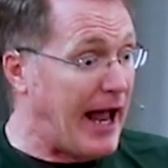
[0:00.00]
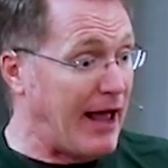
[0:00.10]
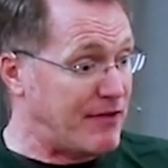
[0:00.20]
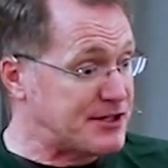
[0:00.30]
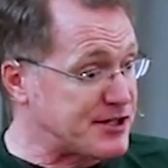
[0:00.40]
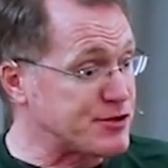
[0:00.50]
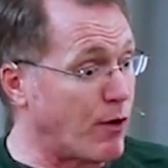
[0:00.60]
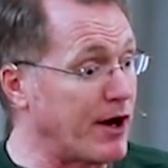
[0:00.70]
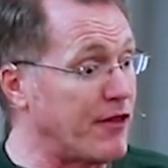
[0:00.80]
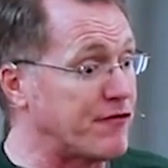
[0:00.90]
And this is
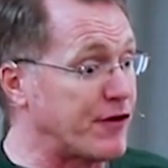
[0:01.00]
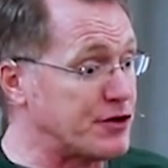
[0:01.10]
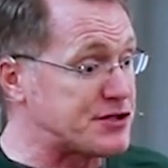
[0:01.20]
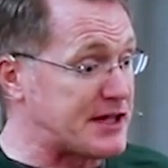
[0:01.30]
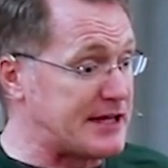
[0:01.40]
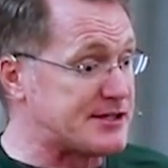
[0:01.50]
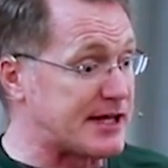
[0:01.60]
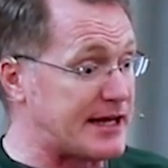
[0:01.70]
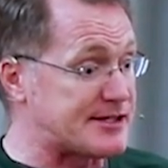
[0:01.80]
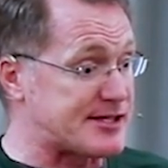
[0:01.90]
one of the first things
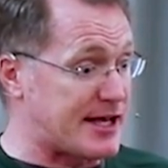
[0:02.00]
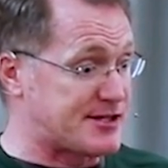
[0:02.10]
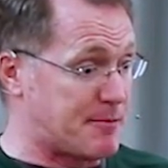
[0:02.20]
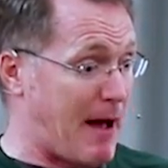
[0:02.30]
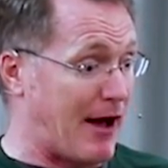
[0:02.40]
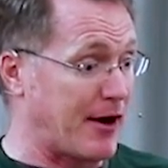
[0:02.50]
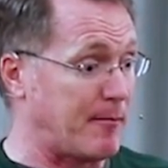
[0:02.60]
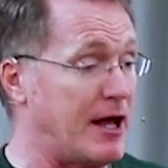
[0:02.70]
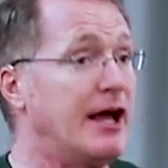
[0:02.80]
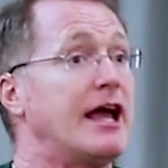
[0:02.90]
that it says about
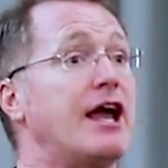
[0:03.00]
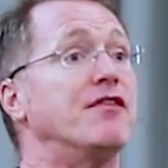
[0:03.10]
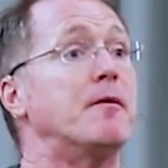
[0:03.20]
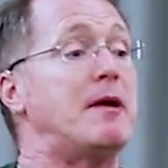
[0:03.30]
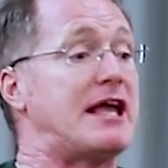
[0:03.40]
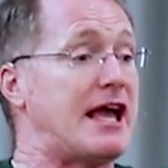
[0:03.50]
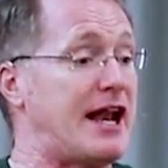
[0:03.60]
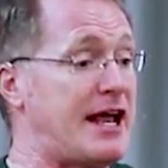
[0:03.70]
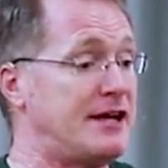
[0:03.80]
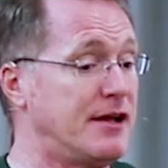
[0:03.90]
him. In the
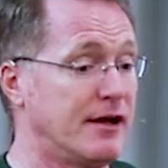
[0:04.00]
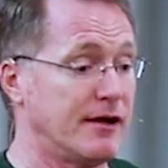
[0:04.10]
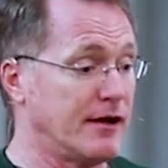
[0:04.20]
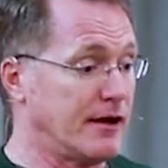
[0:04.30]
beginning,